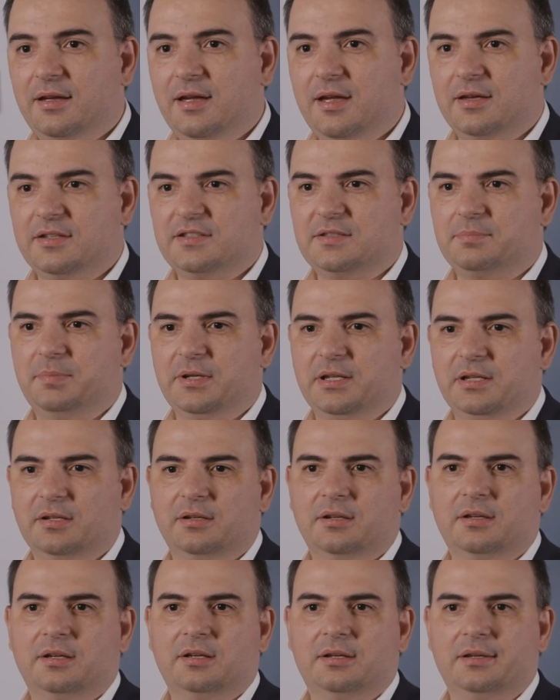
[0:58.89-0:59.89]
has
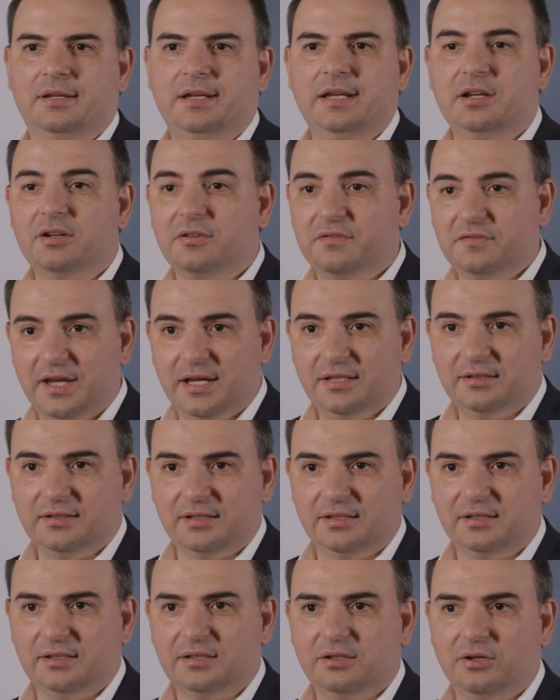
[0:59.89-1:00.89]
been uh,
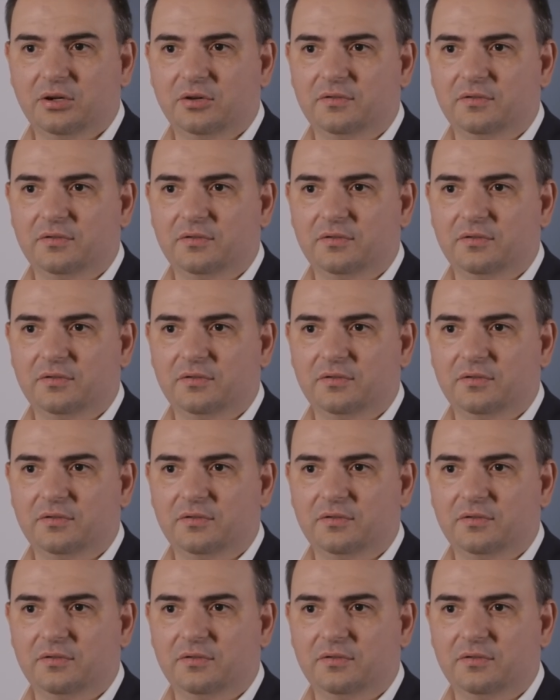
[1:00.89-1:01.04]
innovating